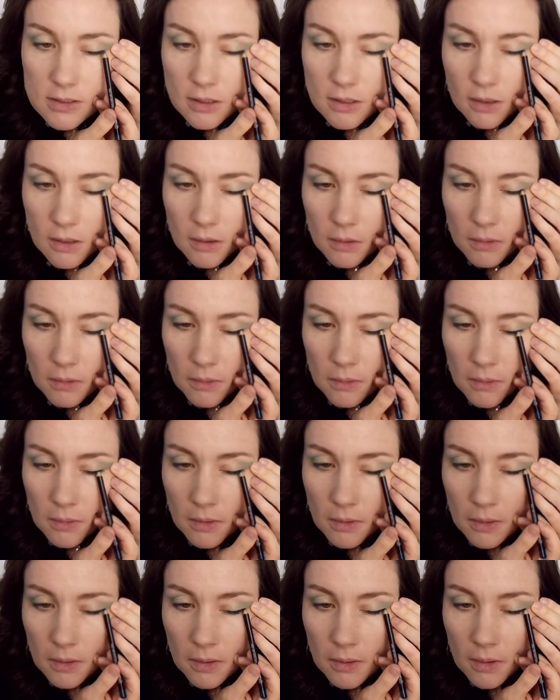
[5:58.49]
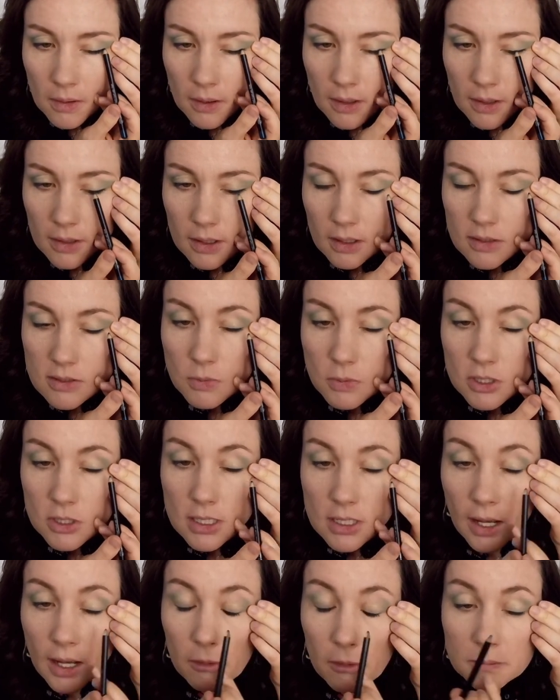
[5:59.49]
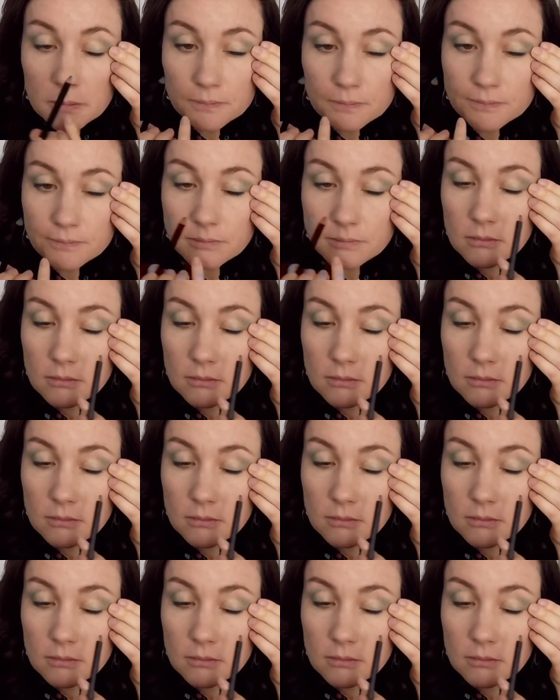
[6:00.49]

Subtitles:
so, and then I'll switch it out.